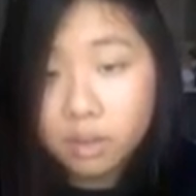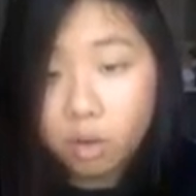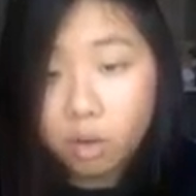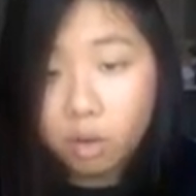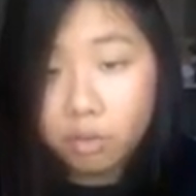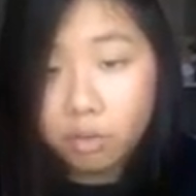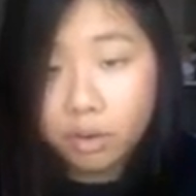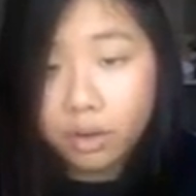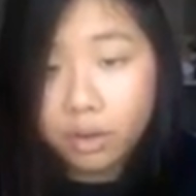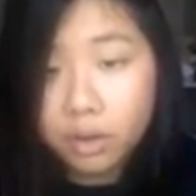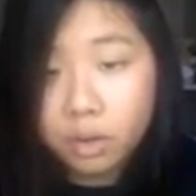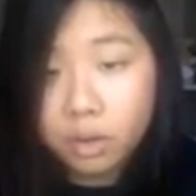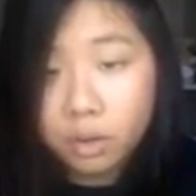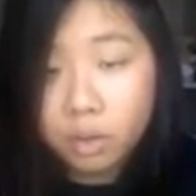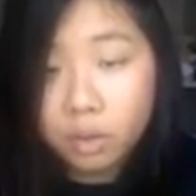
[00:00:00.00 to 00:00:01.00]
over
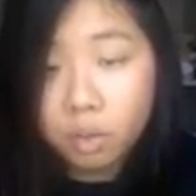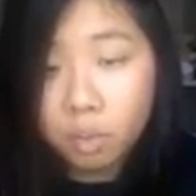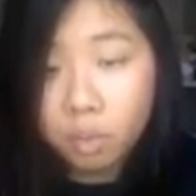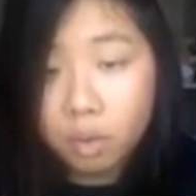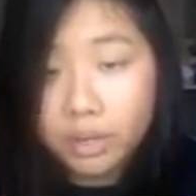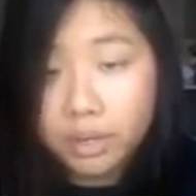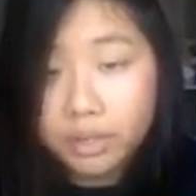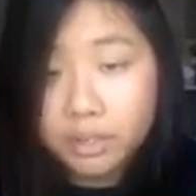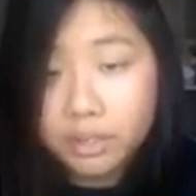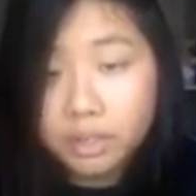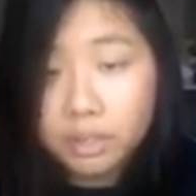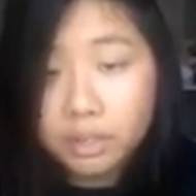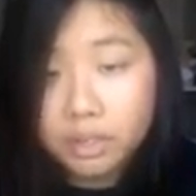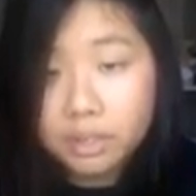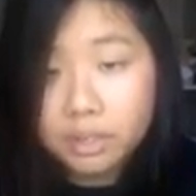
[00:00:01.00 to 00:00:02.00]
1.
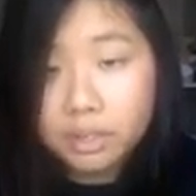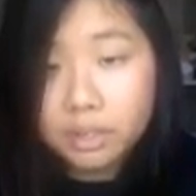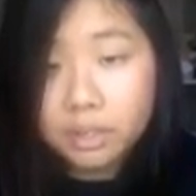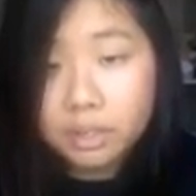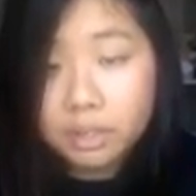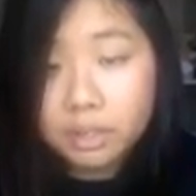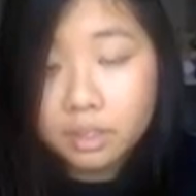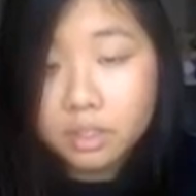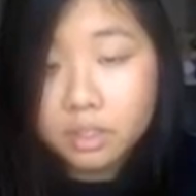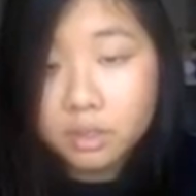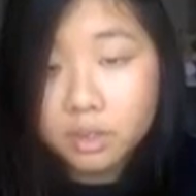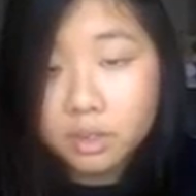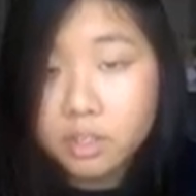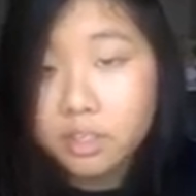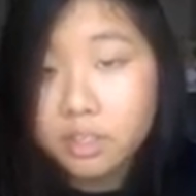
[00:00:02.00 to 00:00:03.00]
So
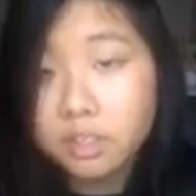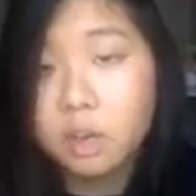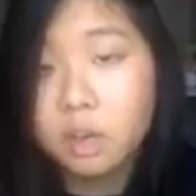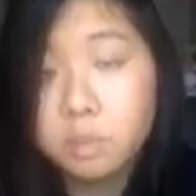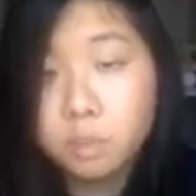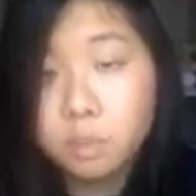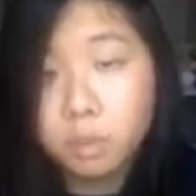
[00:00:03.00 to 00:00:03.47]
your slope